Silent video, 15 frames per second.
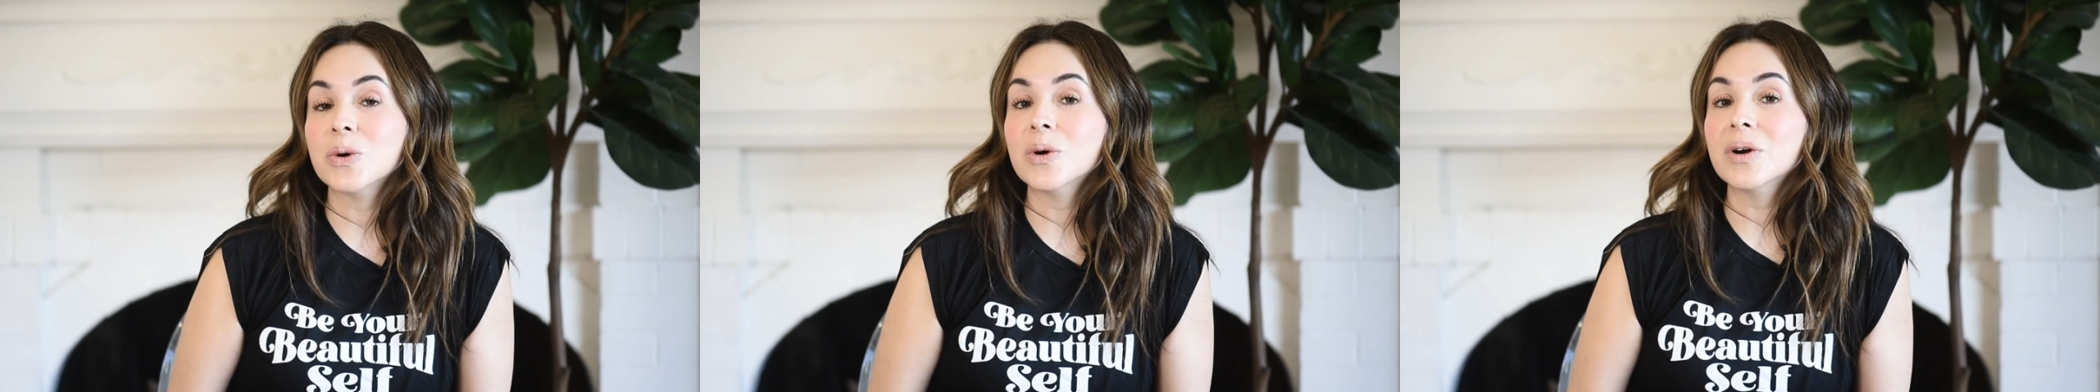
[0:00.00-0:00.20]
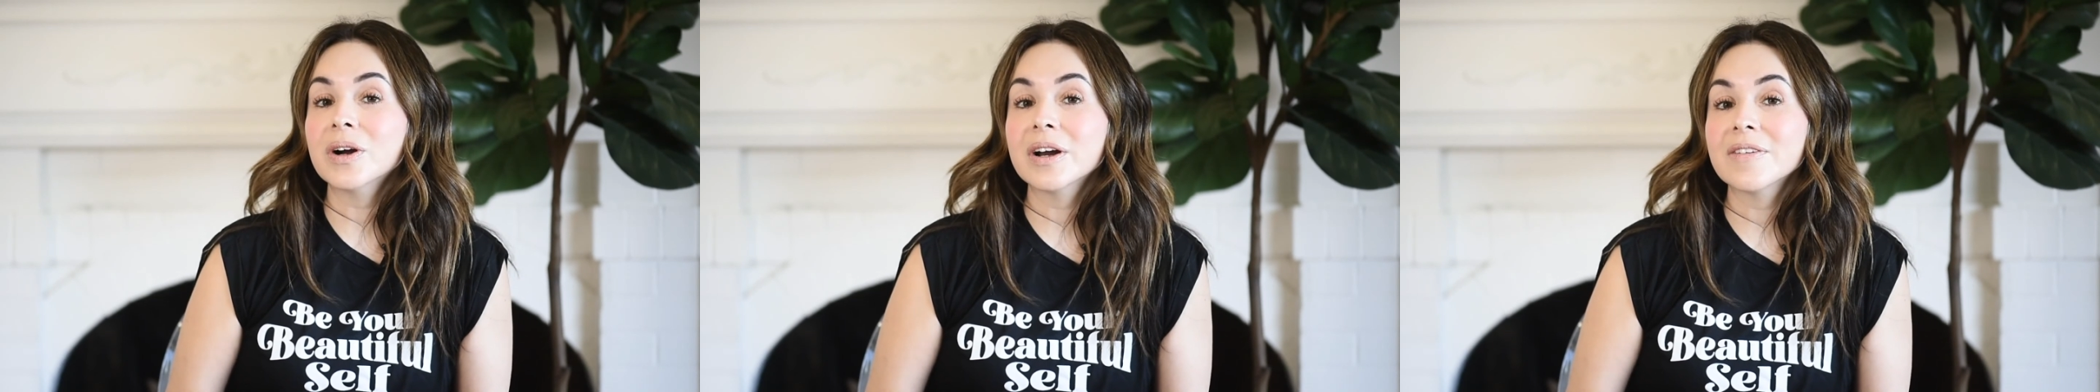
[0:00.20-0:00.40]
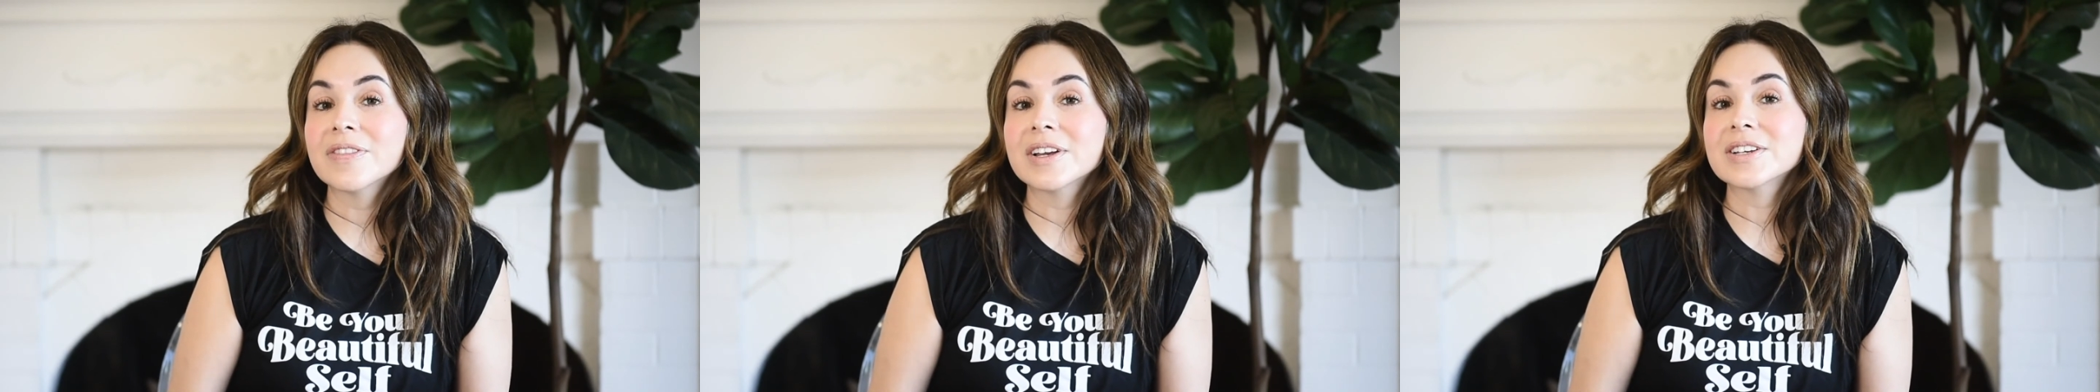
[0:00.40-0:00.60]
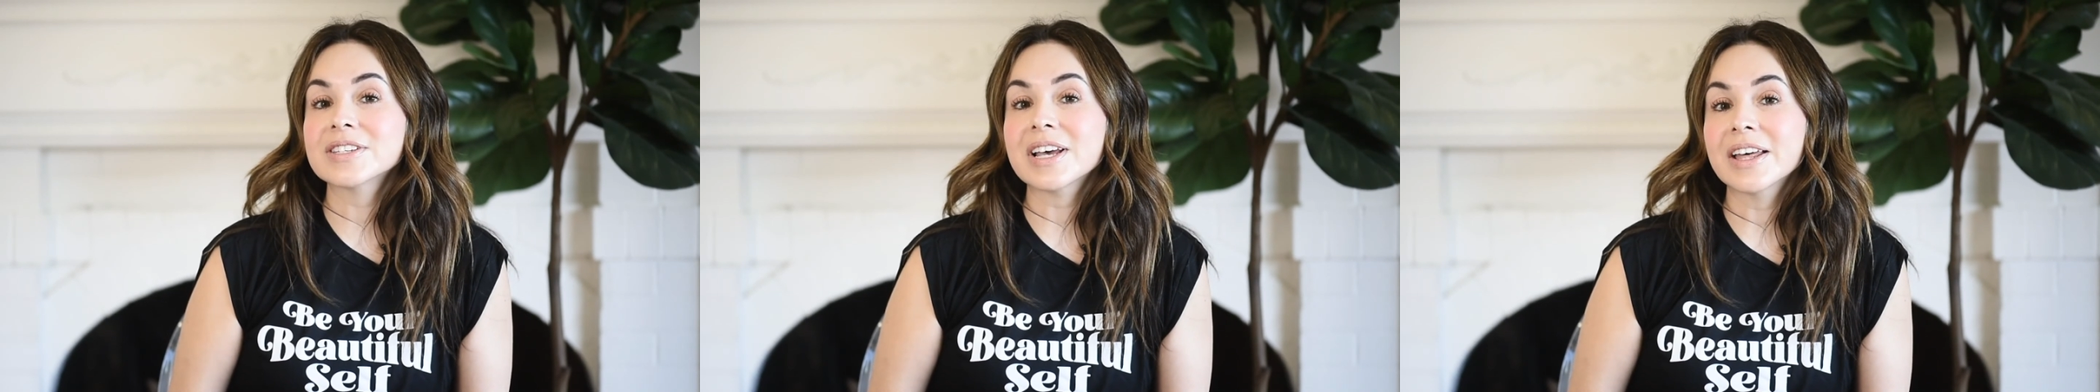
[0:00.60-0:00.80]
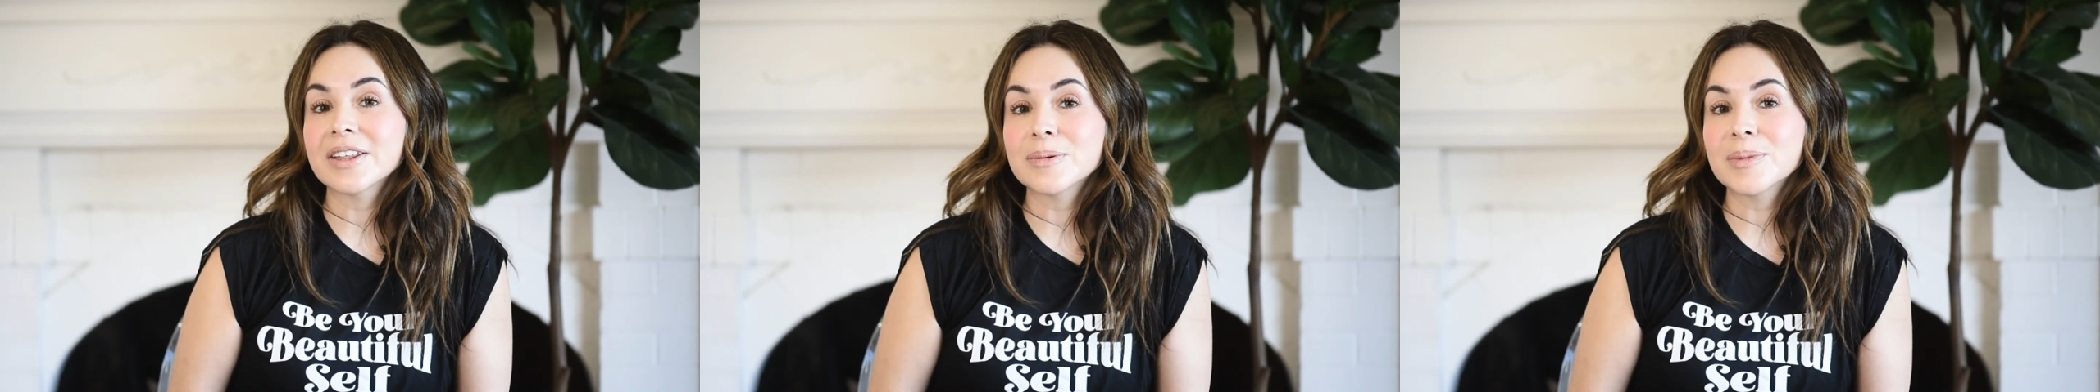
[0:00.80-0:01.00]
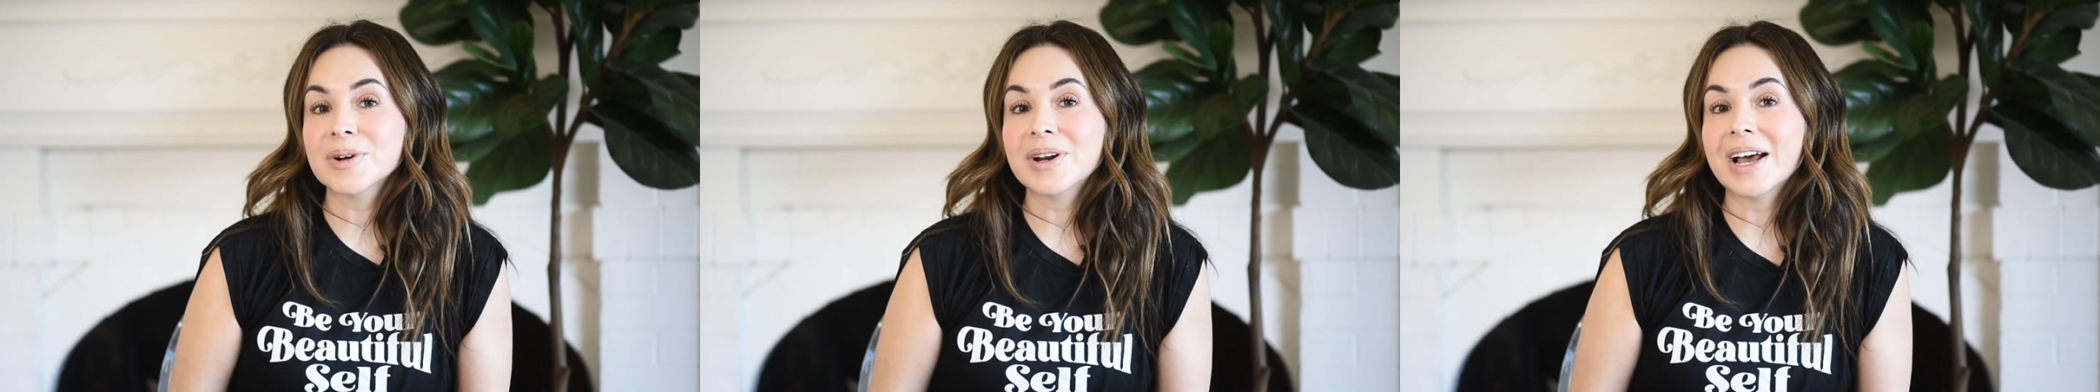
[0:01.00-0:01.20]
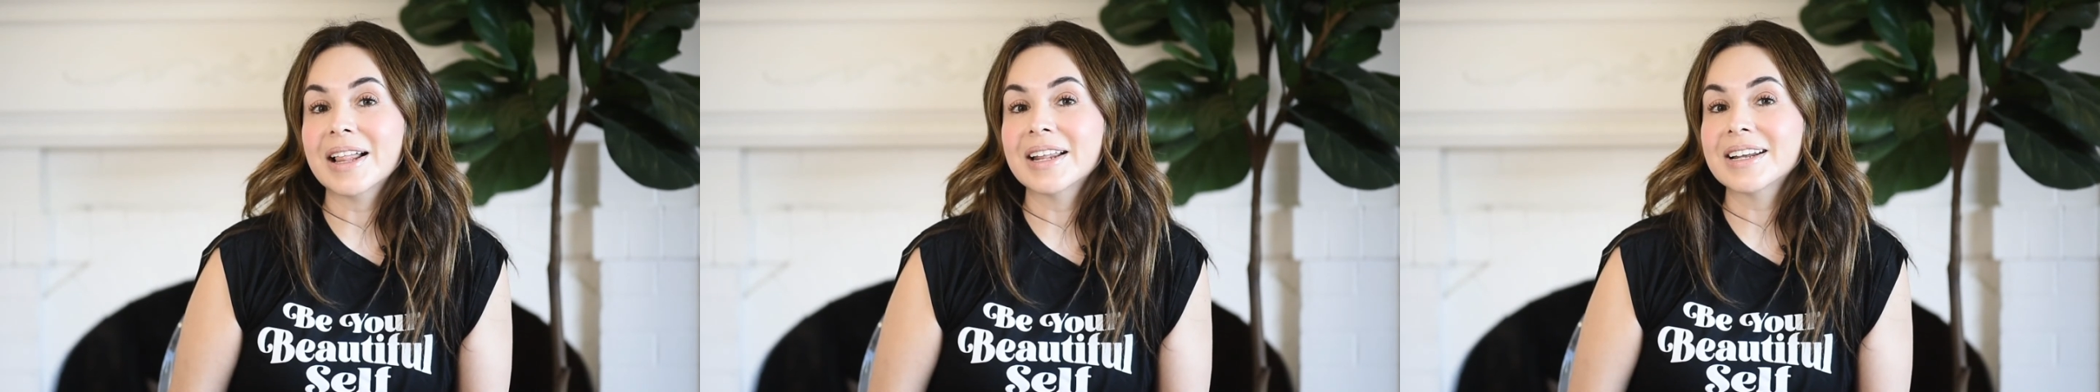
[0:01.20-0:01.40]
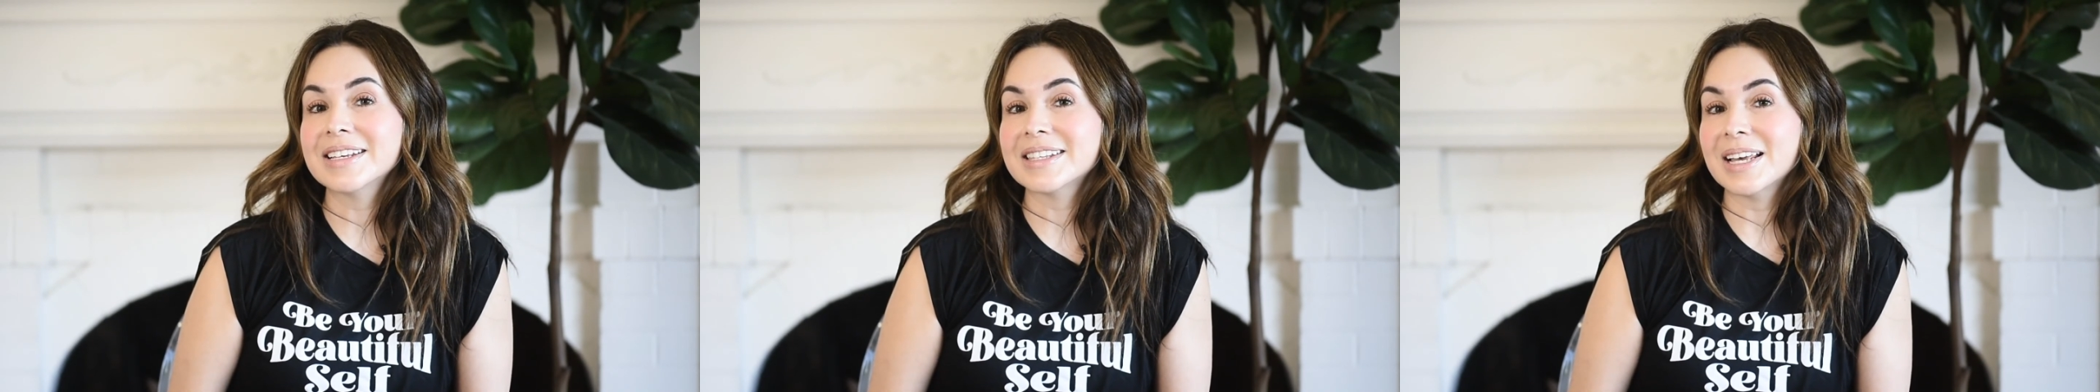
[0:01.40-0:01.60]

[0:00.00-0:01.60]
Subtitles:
or if there's other modalities